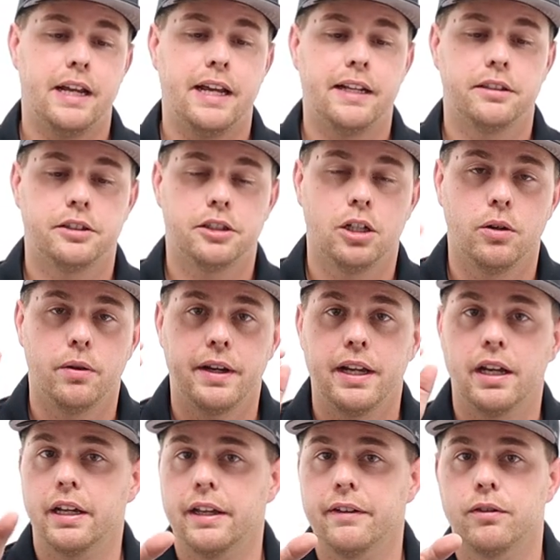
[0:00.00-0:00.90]
and
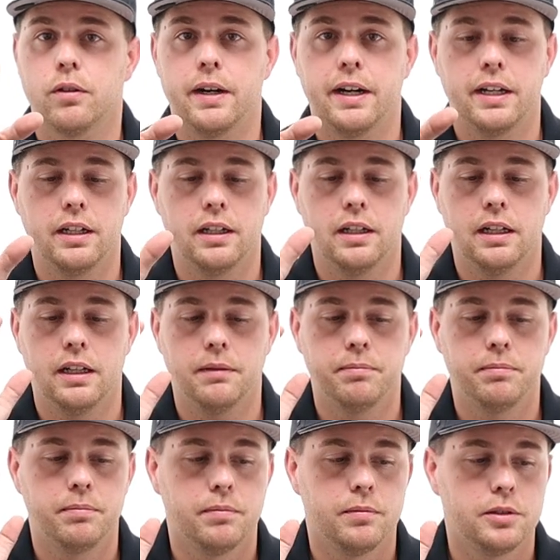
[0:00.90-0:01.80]
Tony, I give credit,
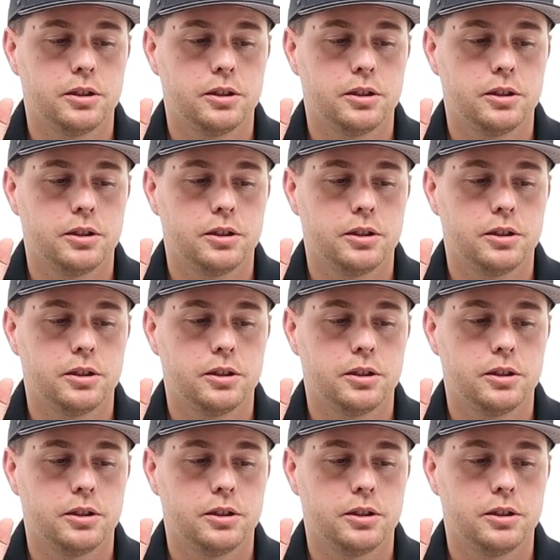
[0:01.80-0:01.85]
um,